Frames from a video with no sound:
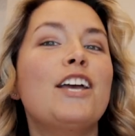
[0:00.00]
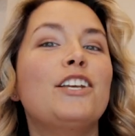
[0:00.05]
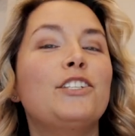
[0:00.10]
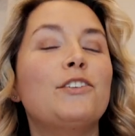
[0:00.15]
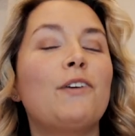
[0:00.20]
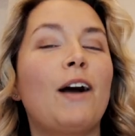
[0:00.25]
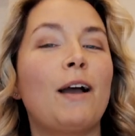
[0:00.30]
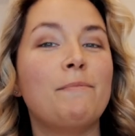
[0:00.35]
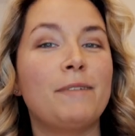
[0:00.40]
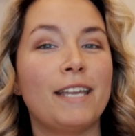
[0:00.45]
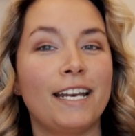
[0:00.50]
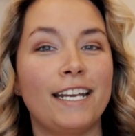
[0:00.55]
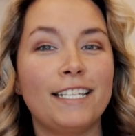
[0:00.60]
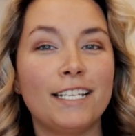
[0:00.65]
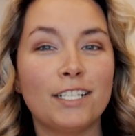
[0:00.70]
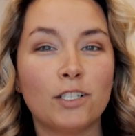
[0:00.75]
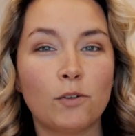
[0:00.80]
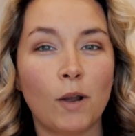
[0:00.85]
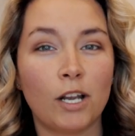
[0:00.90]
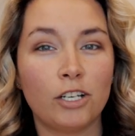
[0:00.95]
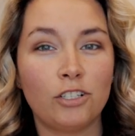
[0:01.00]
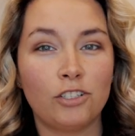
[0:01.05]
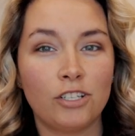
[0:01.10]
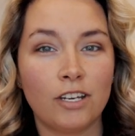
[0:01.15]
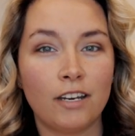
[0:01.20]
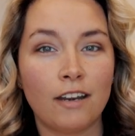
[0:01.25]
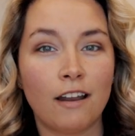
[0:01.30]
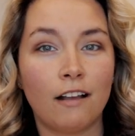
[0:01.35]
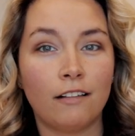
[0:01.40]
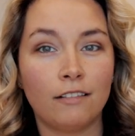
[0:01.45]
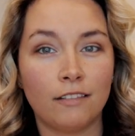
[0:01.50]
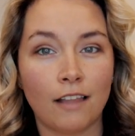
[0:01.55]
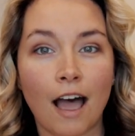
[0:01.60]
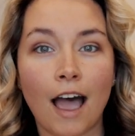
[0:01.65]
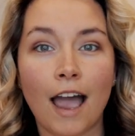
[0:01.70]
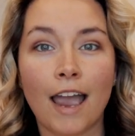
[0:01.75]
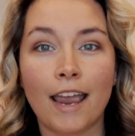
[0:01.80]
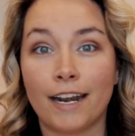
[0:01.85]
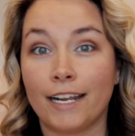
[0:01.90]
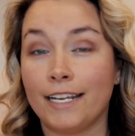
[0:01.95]
So I'm getting this question a
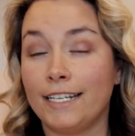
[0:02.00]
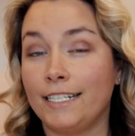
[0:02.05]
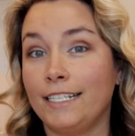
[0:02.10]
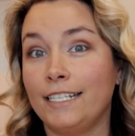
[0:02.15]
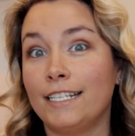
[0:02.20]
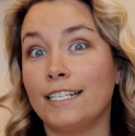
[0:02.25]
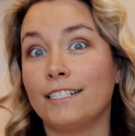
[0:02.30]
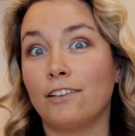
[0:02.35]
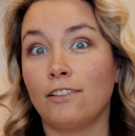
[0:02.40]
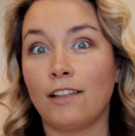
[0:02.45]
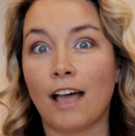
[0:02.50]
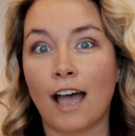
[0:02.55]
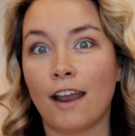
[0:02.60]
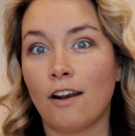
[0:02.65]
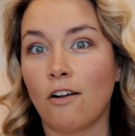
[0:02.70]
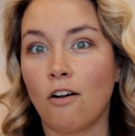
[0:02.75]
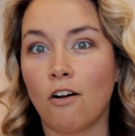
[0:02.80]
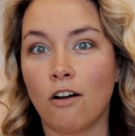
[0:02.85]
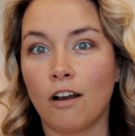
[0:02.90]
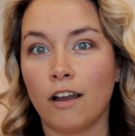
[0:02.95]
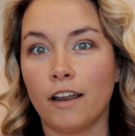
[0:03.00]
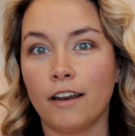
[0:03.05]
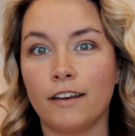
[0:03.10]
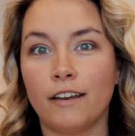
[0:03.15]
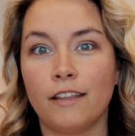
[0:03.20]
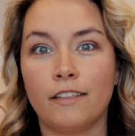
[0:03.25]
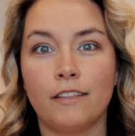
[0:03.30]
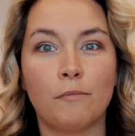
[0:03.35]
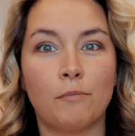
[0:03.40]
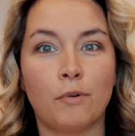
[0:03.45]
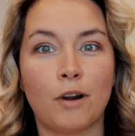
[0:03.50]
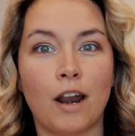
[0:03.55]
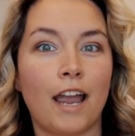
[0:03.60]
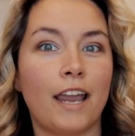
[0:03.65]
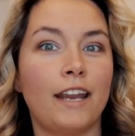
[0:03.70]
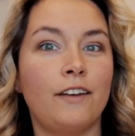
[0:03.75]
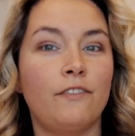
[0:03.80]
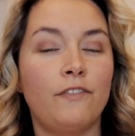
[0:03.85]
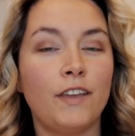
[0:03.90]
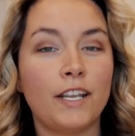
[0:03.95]
lot and I see this a lot on the
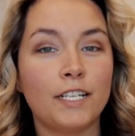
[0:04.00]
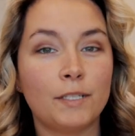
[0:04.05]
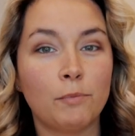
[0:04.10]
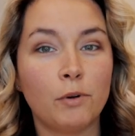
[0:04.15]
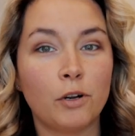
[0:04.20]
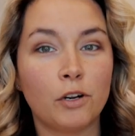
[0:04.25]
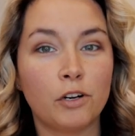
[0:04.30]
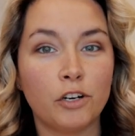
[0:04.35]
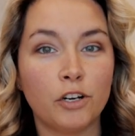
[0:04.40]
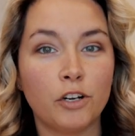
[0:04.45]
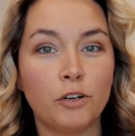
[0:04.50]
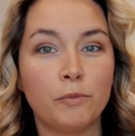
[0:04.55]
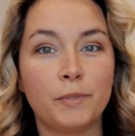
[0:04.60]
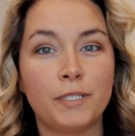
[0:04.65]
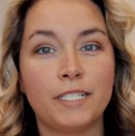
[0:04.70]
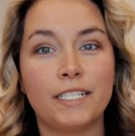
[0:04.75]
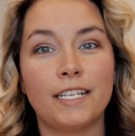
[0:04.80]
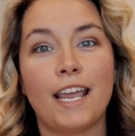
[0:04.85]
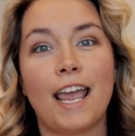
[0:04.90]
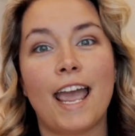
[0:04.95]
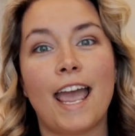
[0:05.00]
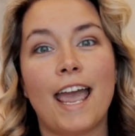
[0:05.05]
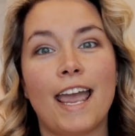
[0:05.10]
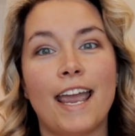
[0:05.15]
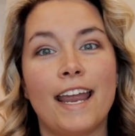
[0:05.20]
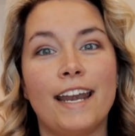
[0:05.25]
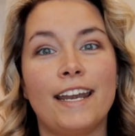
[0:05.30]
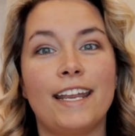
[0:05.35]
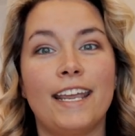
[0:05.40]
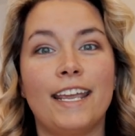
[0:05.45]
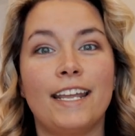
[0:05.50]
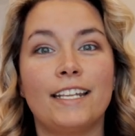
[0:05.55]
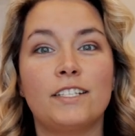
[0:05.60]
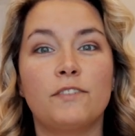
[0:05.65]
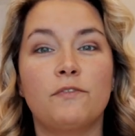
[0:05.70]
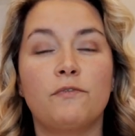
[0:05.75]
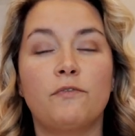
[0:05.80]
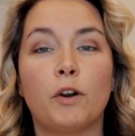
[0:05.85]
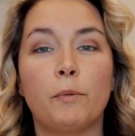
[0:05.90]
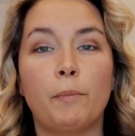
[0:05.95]
bride Facebook groups and
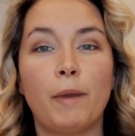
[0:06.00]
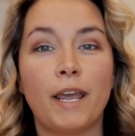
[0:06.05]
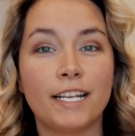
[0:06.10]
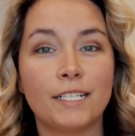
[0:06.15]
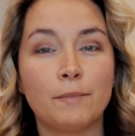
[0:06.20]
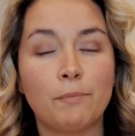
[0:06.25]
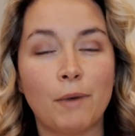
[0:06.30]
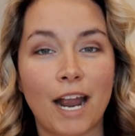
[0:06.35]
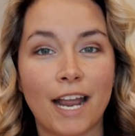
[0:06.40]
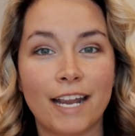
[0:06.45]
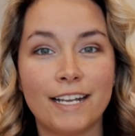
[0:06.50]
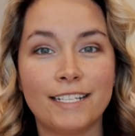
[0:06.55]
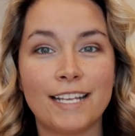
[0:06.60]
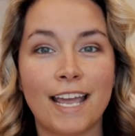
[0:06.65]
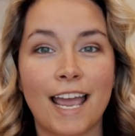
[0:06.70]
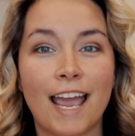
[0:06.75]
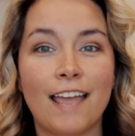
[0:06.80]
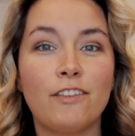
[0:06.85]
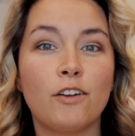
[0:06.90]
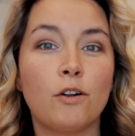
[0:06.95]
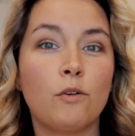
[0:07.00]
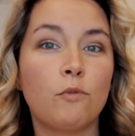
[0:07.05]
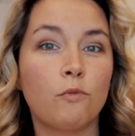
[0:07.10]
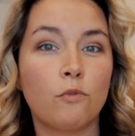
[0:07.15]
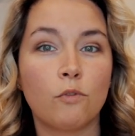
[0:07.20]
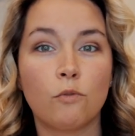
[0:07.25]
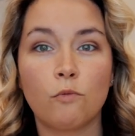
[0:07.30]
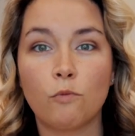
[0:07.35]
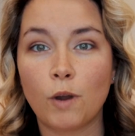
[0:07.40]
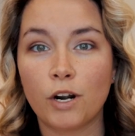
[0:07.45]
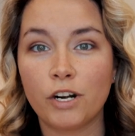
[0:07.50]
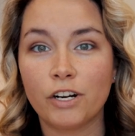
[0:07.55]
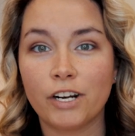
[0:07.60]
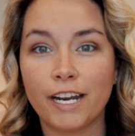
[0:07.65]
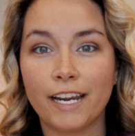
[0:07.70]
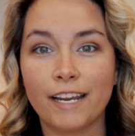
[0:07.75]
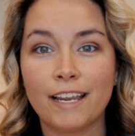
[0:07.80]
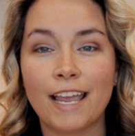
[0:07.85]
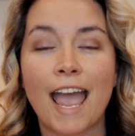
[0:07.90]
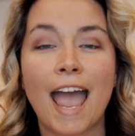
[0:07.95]
it's for past brides and they're
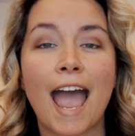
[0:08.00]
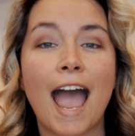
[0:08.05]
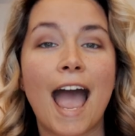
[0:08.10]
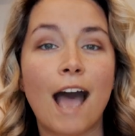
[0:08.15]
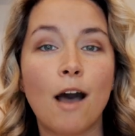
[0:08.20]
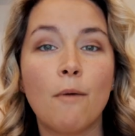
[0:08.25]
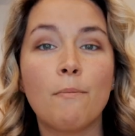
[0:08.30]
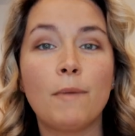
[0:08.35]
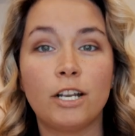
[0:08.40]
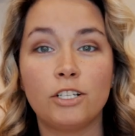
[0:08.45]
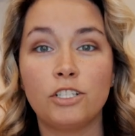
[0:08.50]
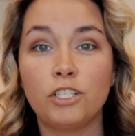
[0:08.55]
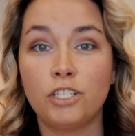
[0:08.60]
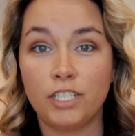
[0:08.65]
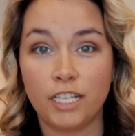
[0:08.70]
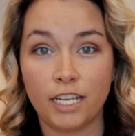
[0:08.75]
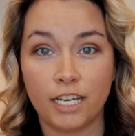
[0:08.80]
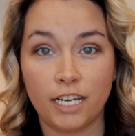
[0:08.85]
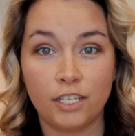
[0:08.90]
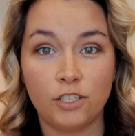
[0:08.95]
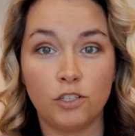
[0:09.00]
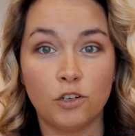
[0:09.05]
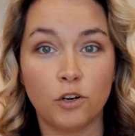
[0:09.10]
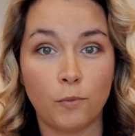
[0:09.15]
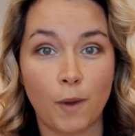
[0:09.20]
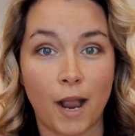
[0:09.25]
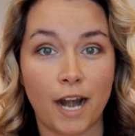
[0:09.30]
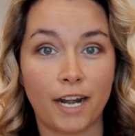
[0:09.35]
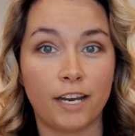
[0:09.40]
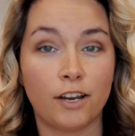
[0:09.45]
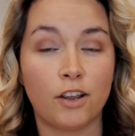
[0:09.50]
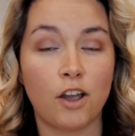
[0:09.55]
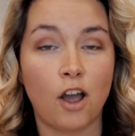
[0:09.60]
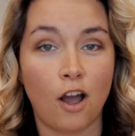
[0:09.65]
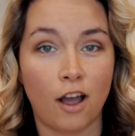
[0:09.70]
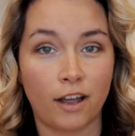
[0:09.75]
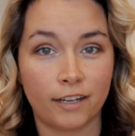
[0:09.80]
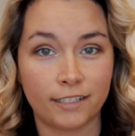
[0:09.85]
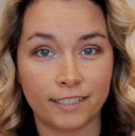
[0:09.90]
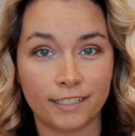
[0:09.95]
wondering how much did your wedding
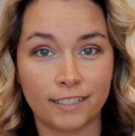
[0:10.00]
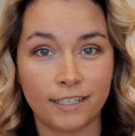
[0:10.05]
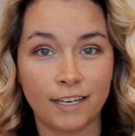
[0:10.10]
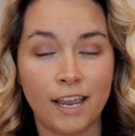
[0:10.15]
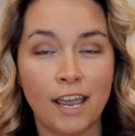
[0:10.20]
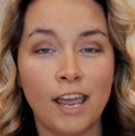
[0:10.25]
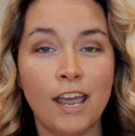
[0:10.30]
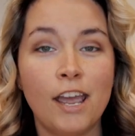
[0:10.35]
cost?